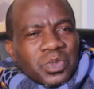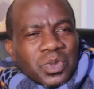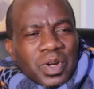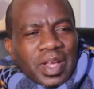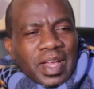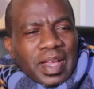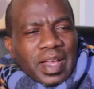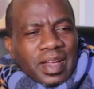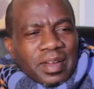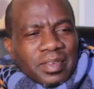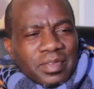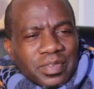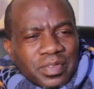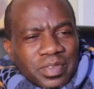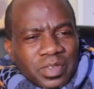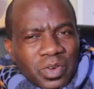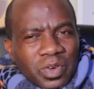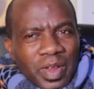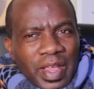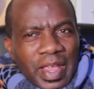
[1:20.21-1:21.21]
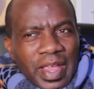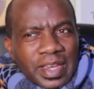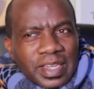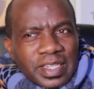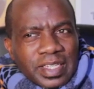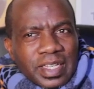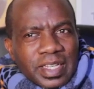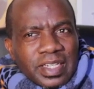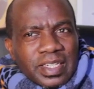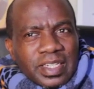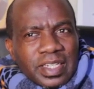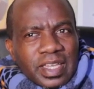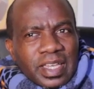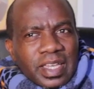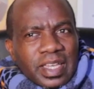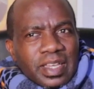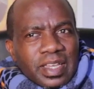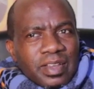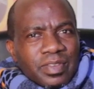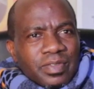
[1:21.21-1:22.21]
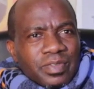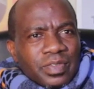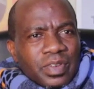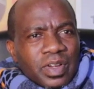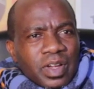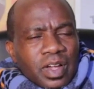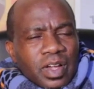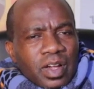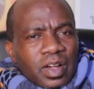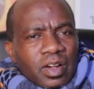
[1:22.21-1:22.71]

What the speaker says: could have created Eve